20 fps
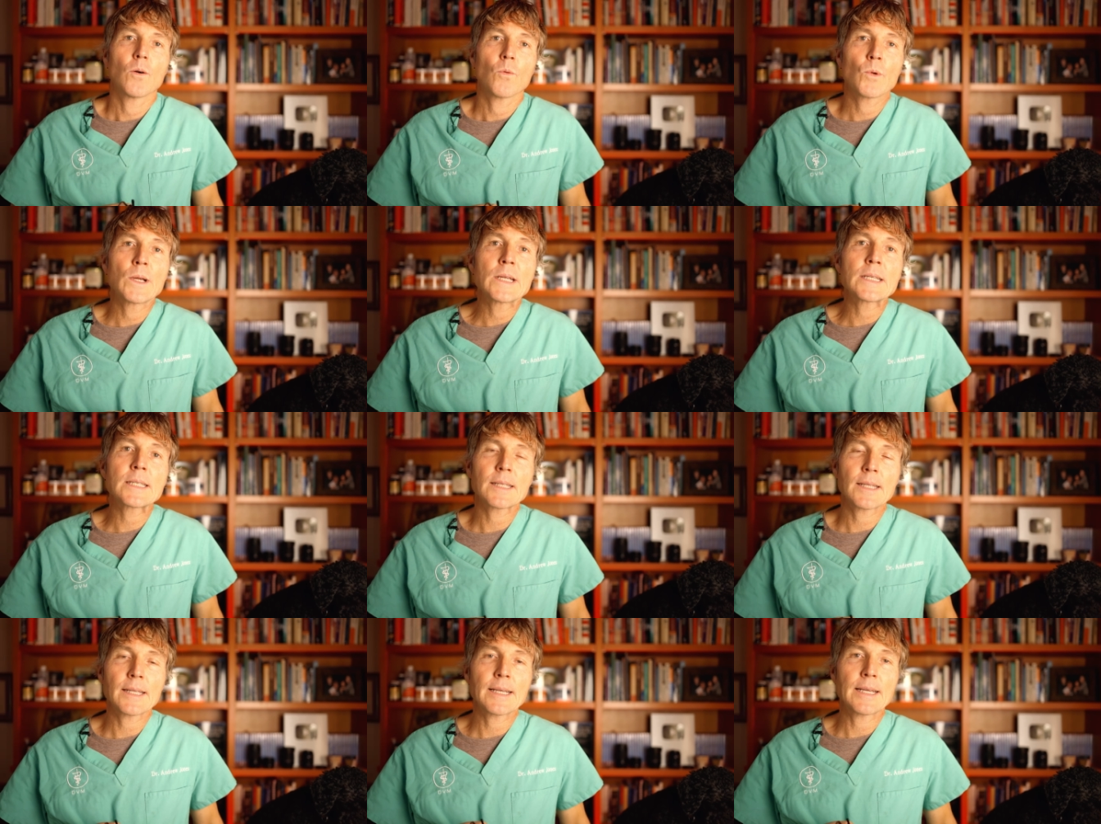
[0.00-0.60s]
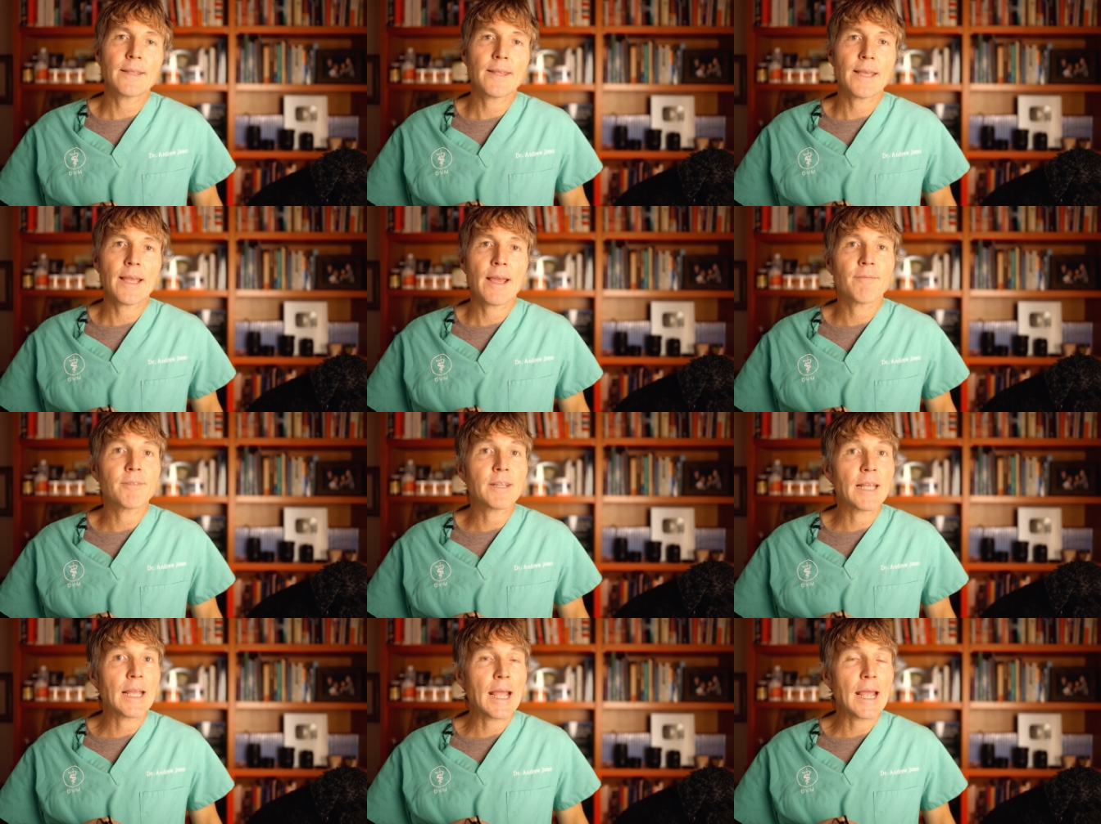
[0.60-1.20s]
Recently, the
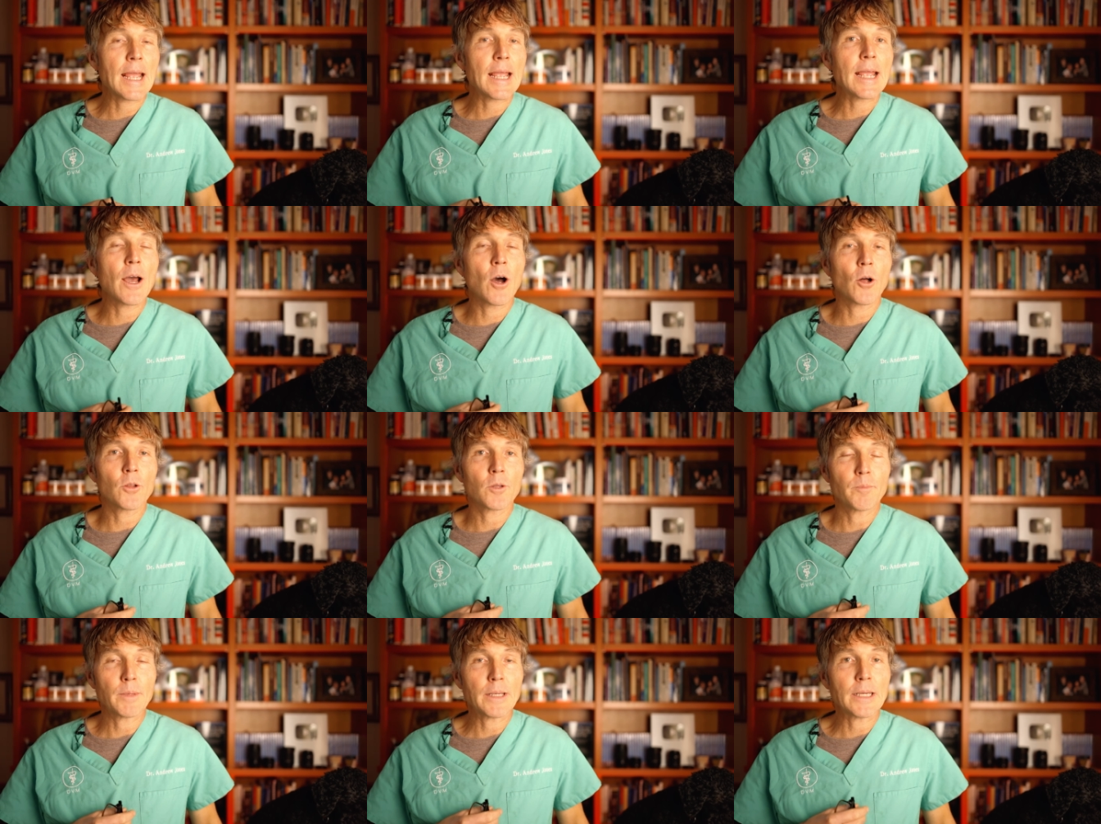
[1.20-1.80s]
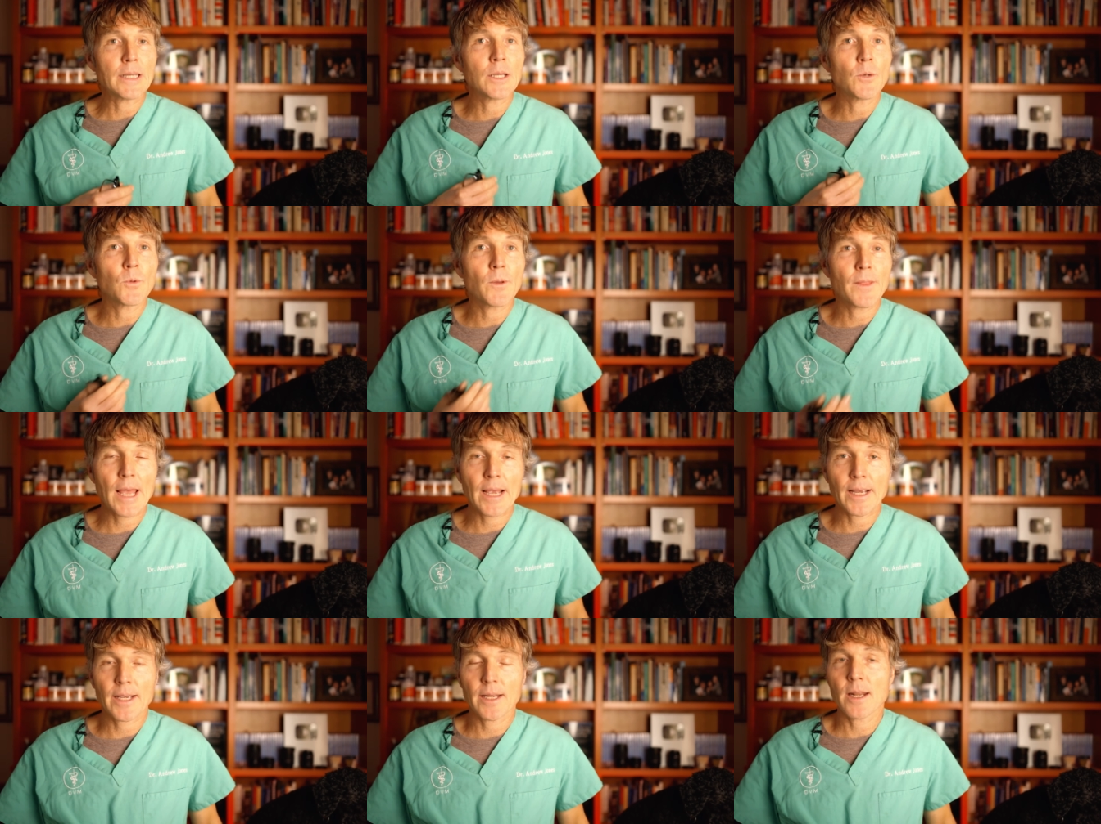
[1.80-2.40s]
F D A held a meeting with
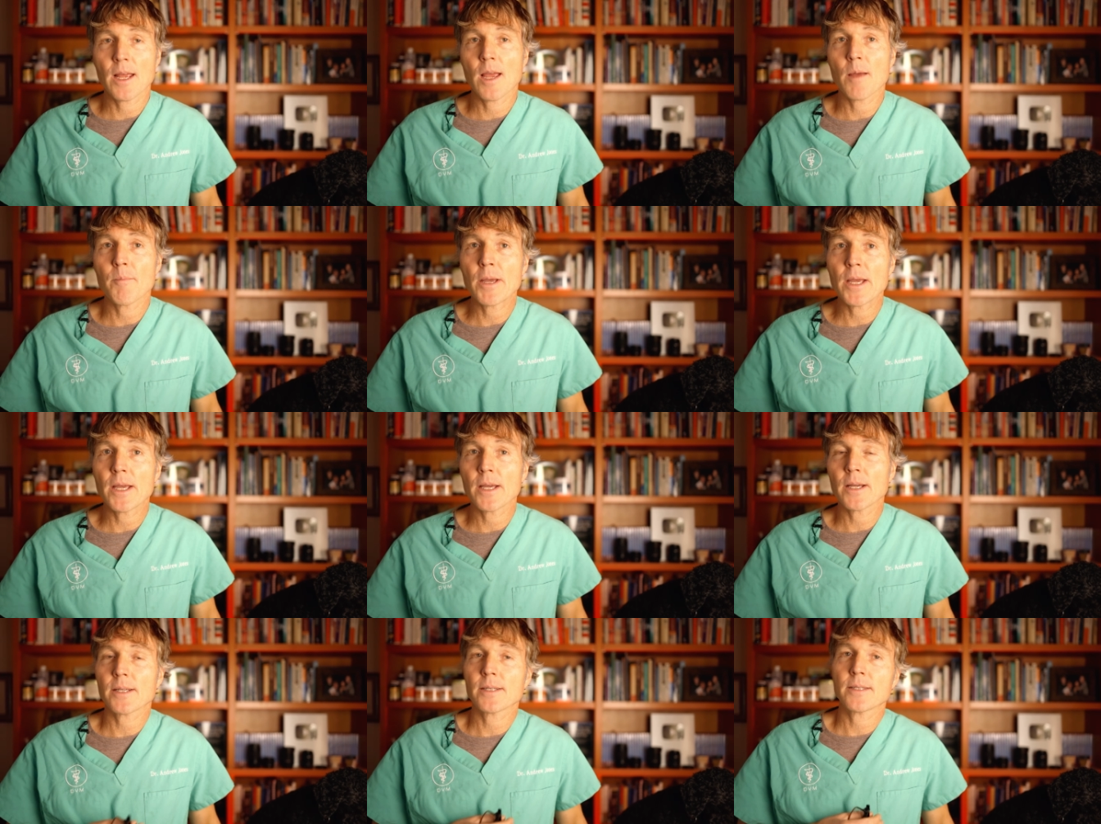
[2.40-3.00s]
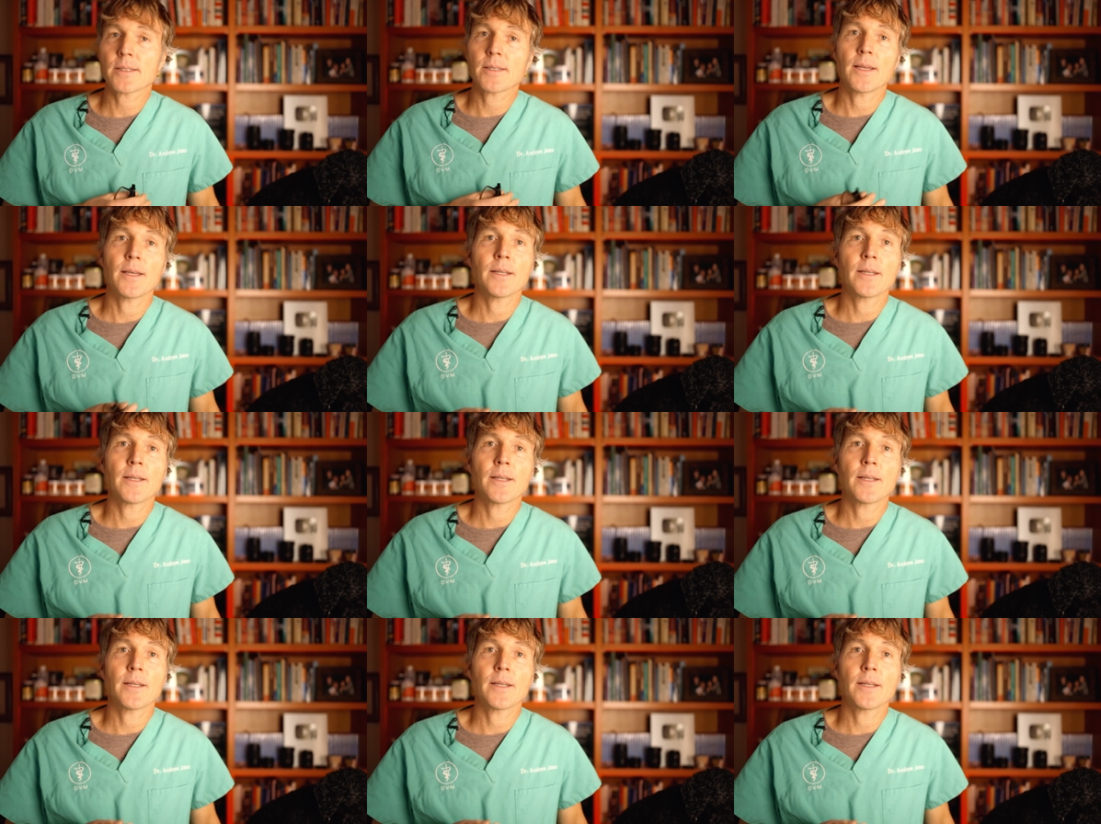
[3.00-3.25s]
academics,